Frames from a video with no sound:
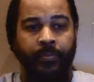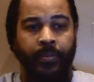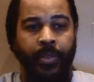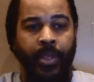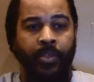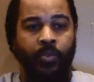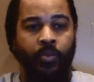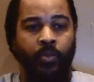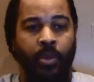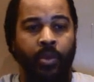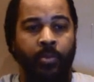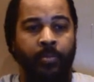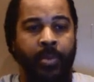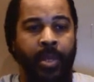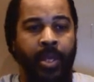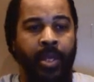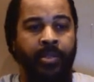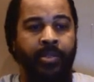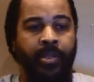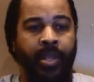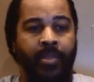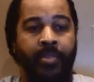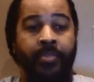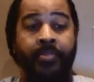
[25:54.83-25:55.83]
That's what it
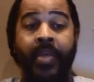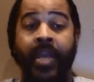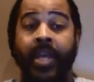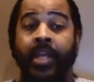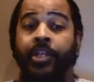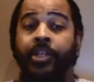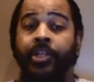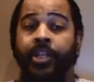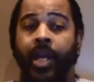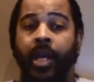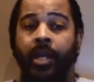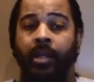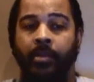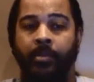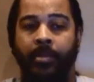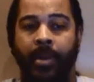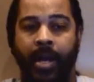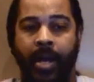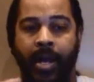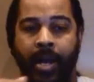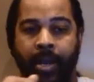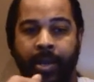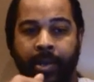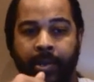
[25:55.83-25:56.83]
means, and they shall
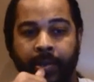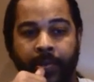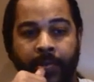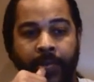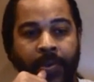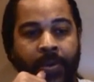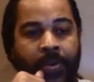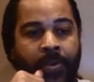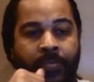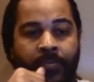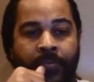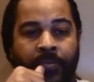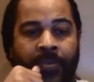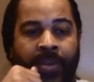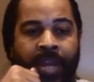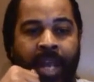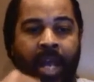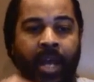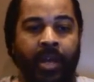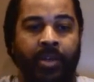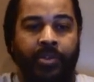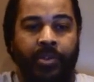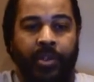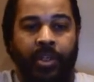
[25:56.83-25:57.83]
abide. For
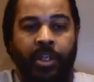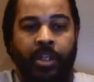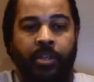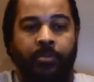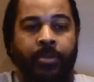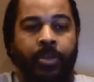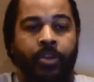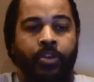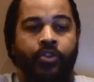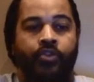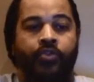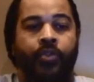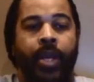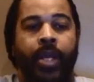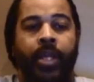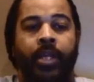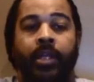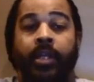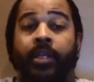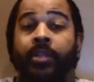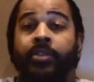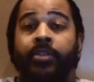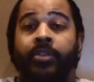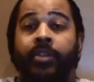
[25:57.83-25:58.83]
now shall he be
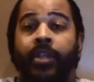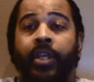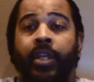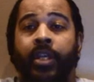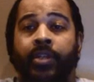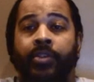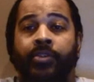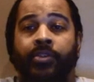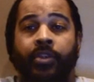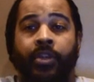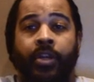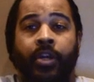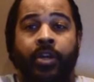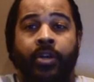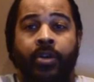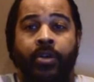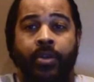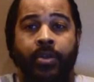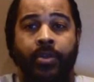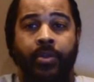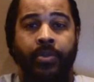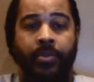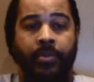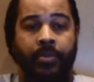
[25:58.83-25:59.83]
great unto the ends of the
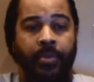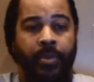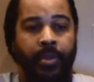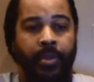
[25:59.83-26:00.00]
earth.